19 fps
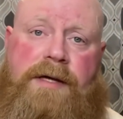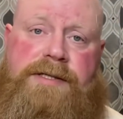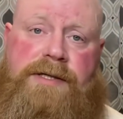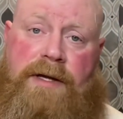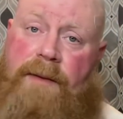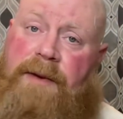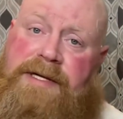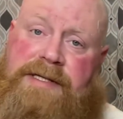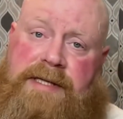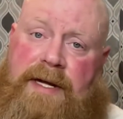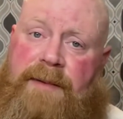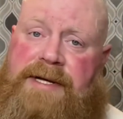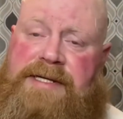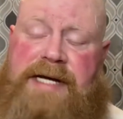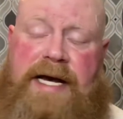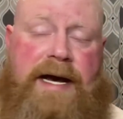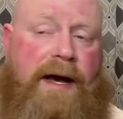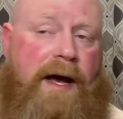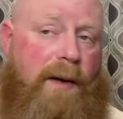So let me
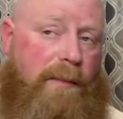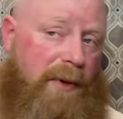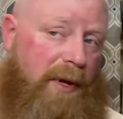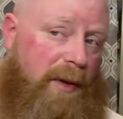say a couple of